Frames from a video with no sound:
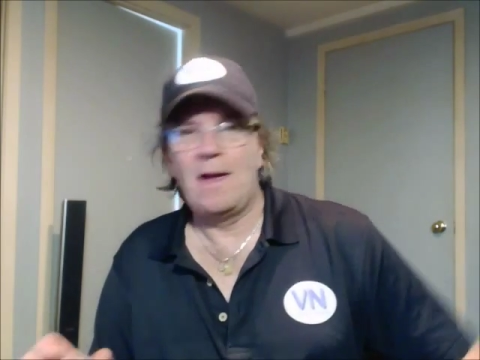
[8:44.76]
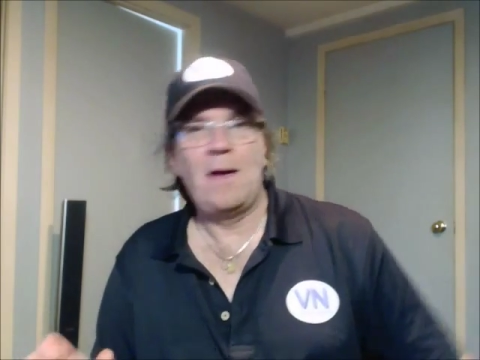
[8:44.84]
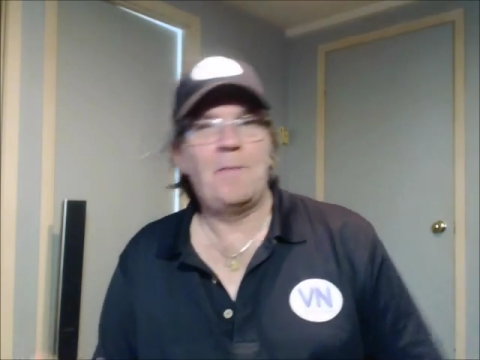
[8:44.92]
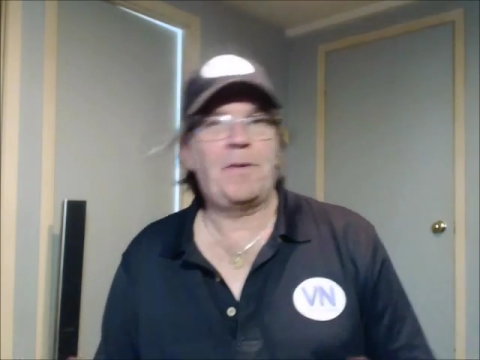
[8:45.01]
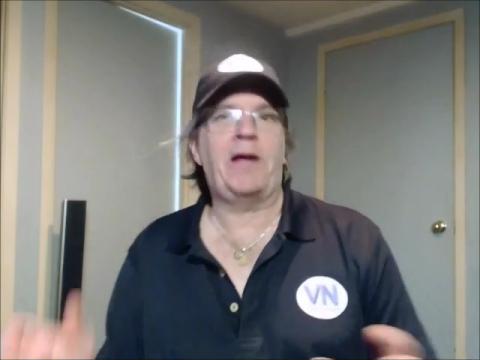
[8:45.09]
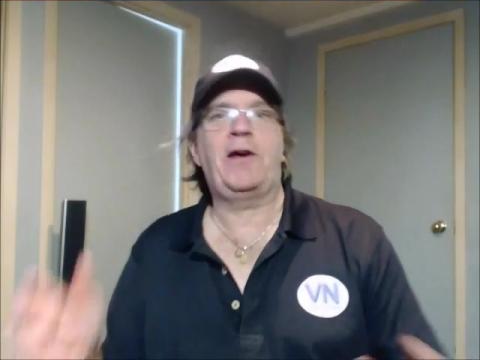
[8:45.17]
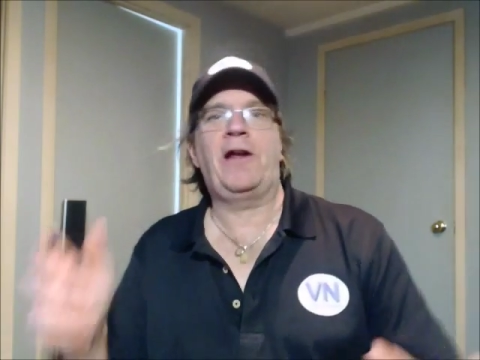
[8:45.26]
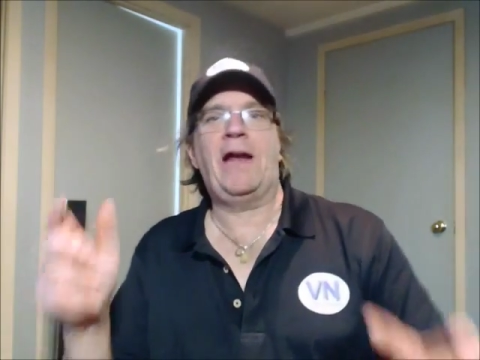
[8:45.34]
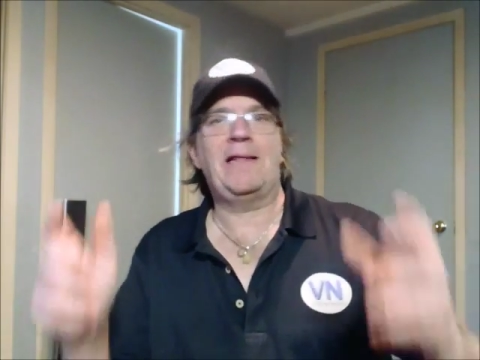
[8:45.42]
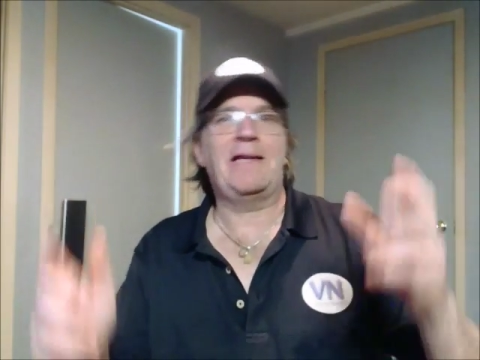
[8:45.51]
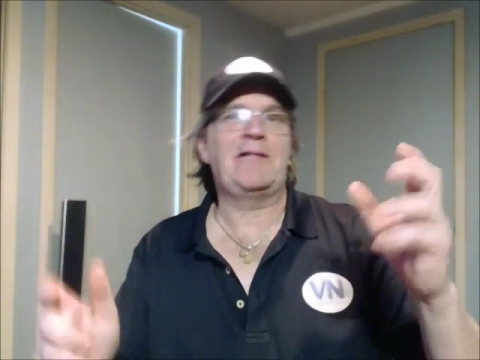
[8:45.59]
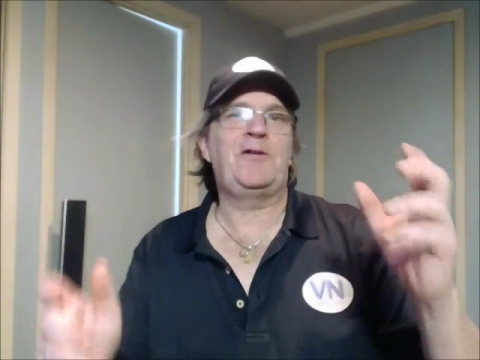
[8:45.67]
But I could have
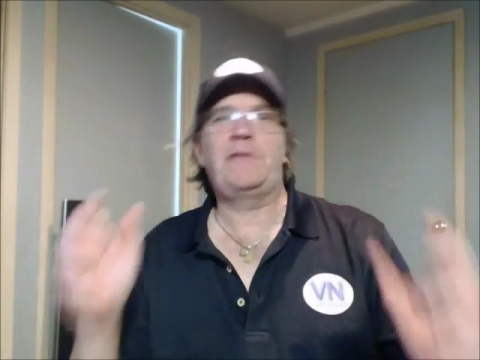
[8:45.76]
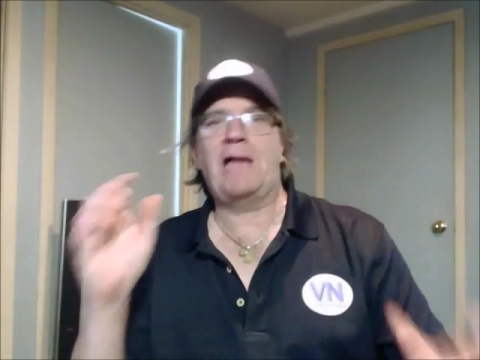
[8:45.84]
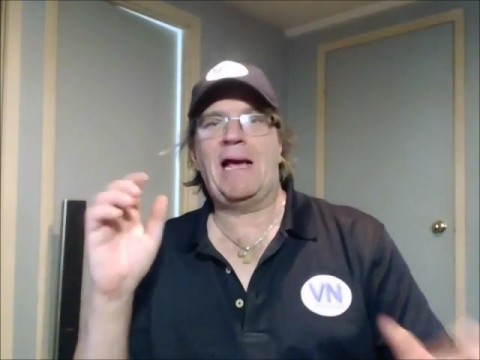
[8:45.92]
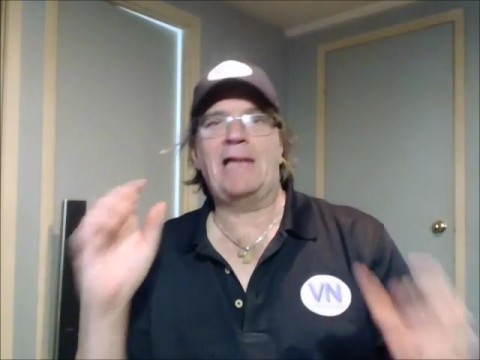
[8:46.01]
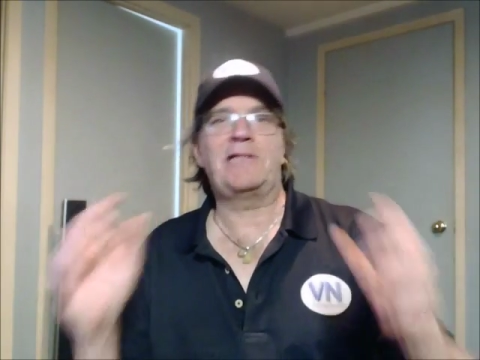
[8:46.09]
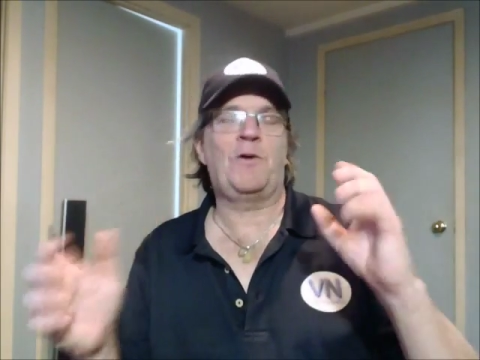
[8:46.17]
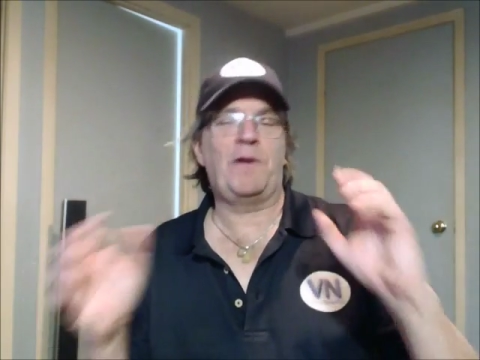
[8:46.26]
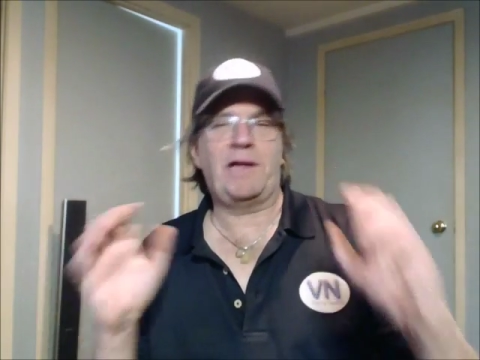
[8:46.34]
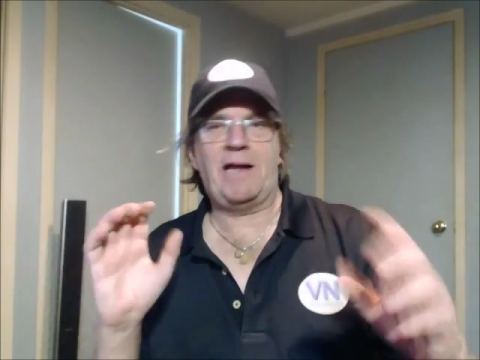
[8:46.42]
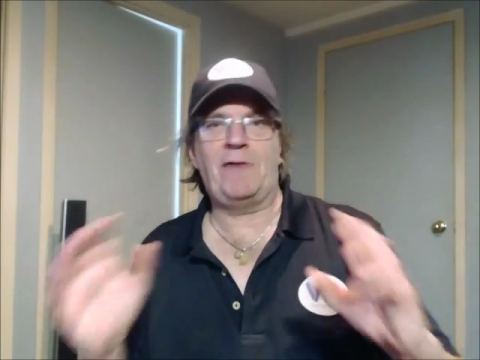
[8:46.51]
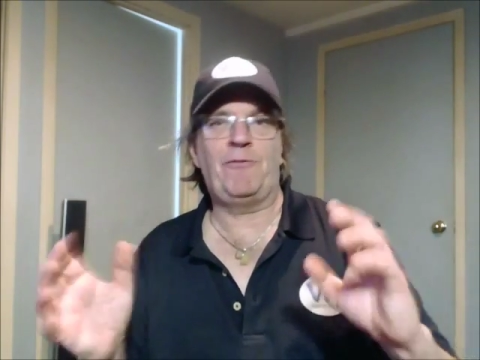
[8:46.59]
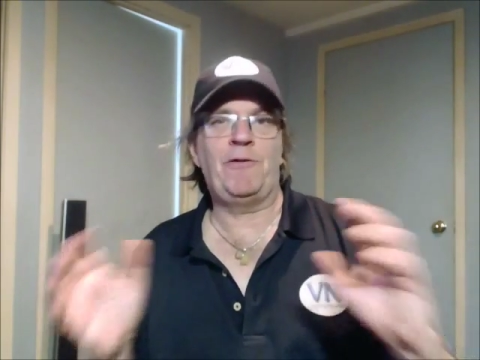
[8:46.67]
had like two tanks going
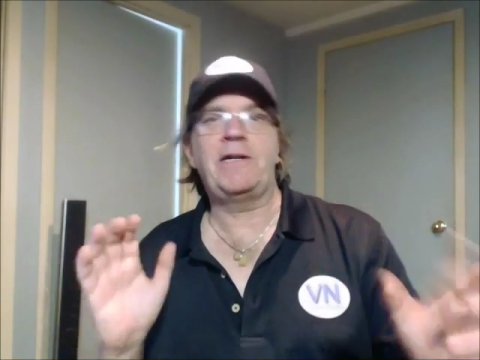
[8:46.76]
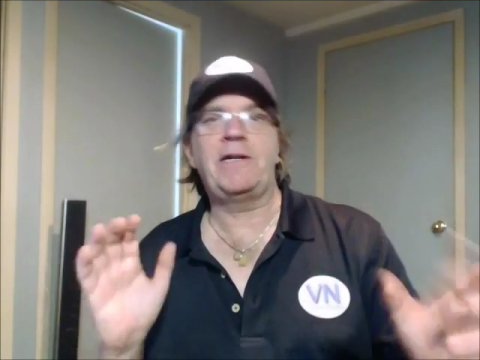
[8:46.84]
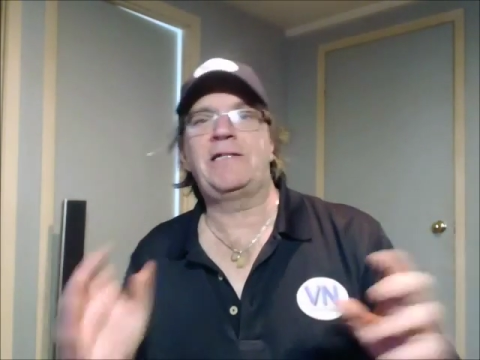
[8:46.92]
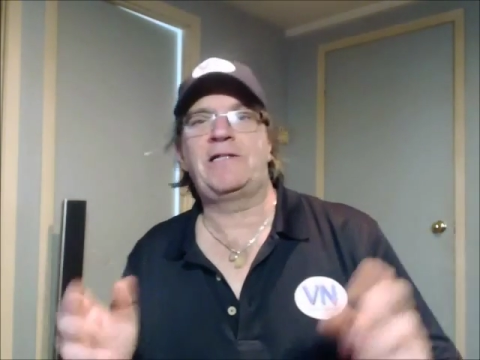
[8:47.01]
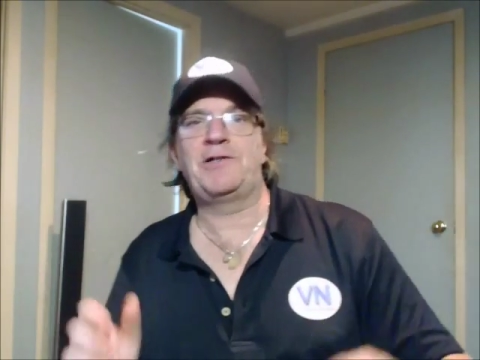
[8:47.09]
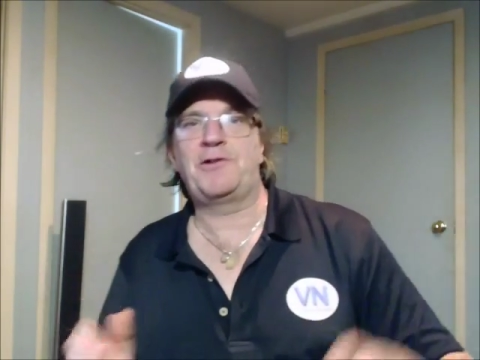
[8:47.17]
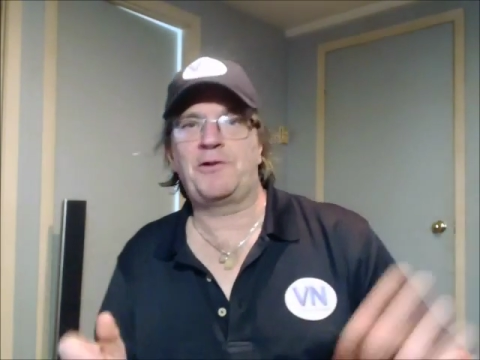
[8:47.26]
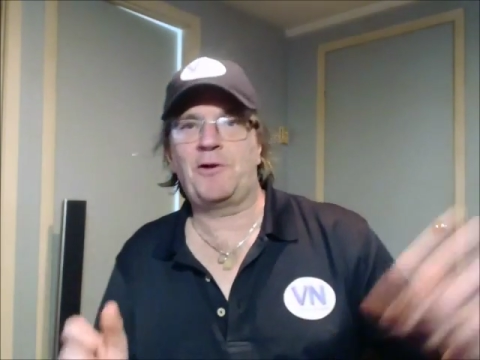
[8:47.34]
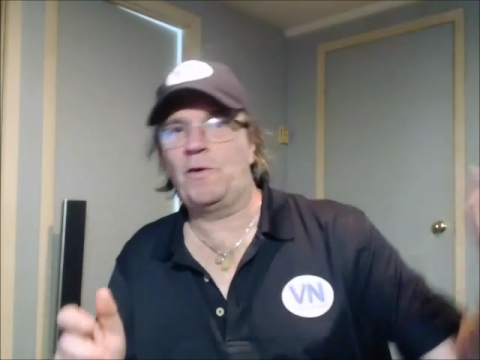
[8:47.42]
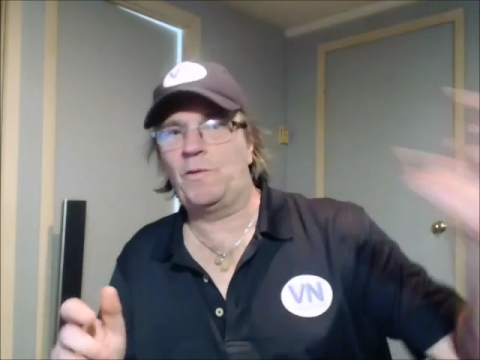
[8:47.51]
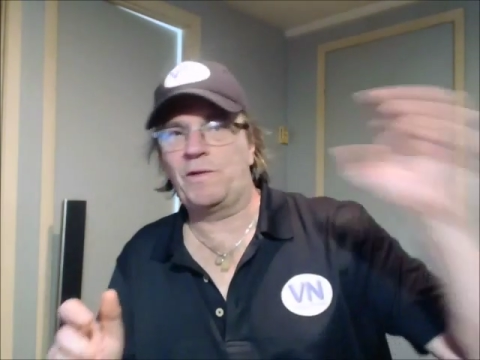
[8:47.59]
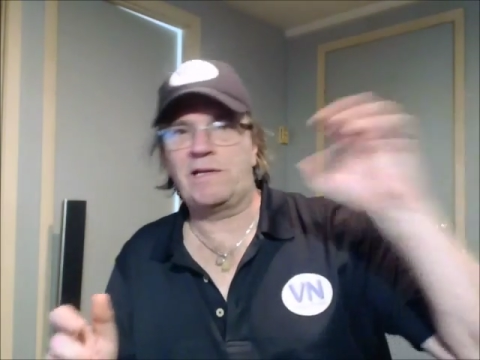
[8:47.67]
and had a really nice dessert
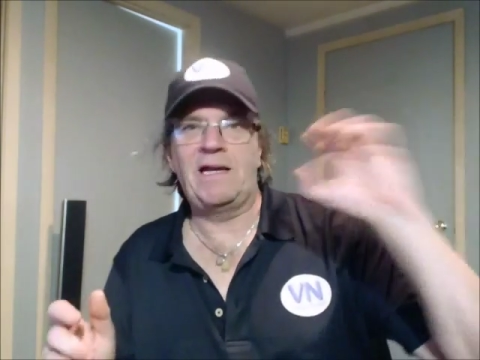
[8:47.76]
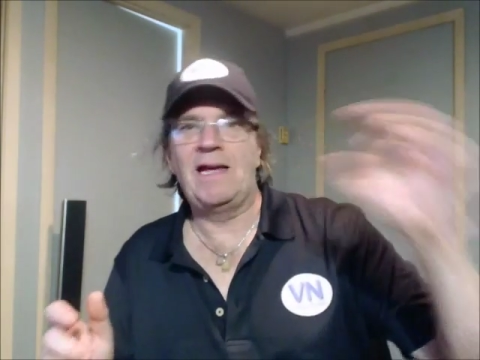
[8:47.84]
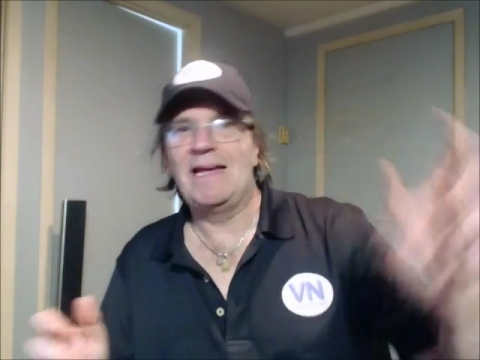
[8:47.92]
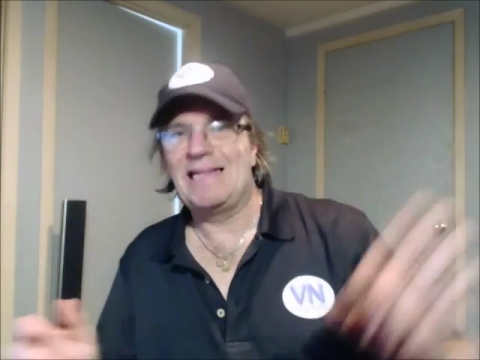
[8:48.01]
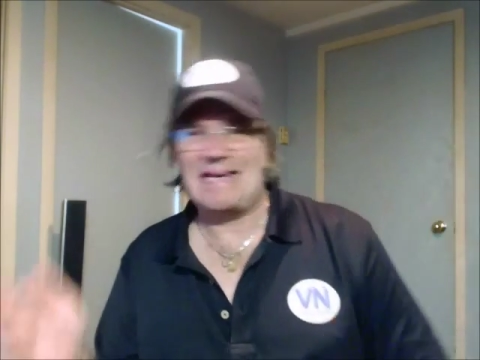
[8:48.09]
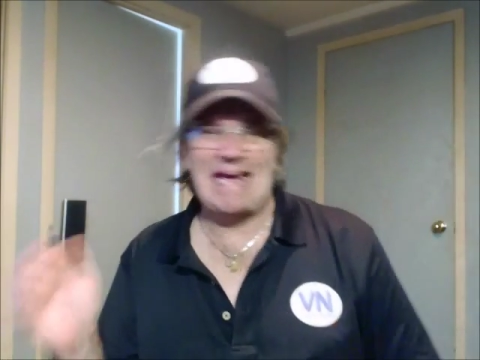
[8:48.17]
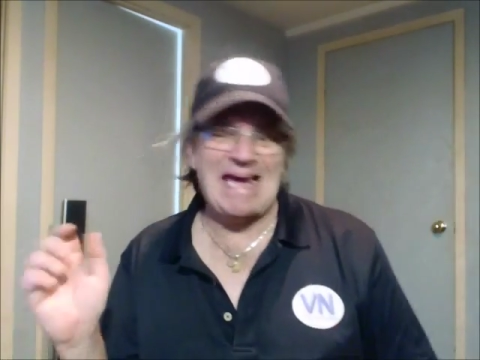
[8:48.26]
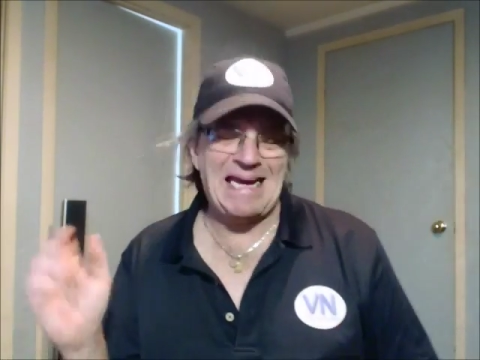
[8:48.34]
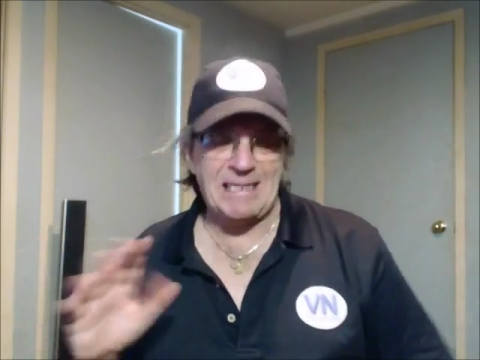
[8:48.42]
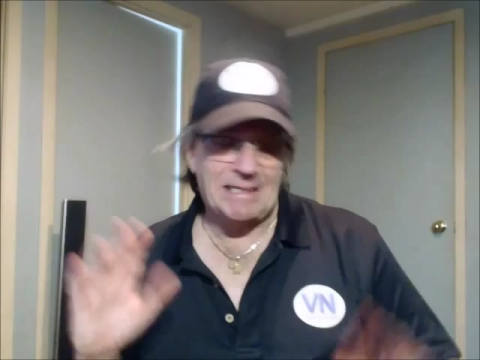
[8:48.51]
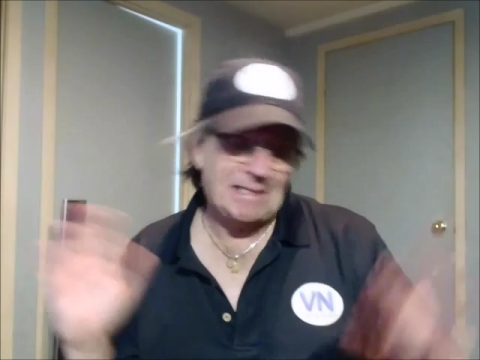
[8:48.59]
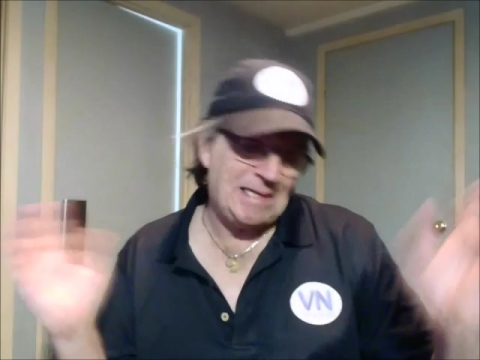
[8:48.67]
going with the
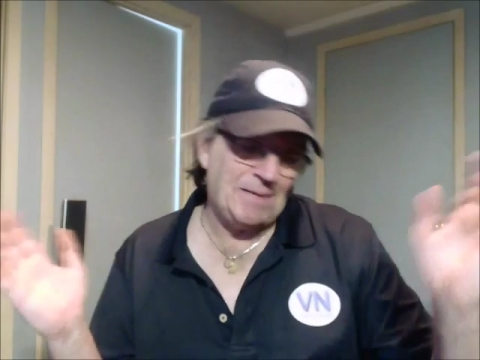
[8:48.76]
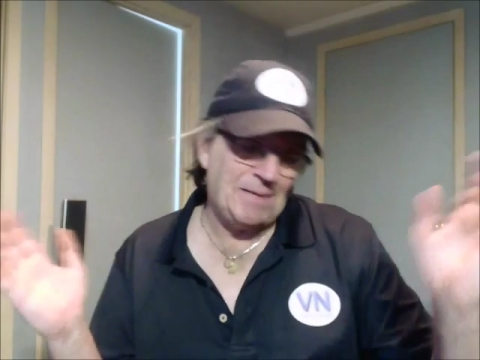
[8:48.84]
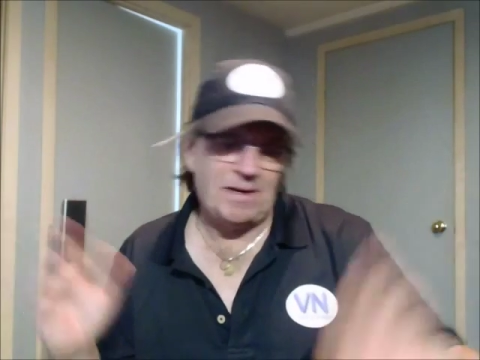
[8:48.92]
cake and the tea.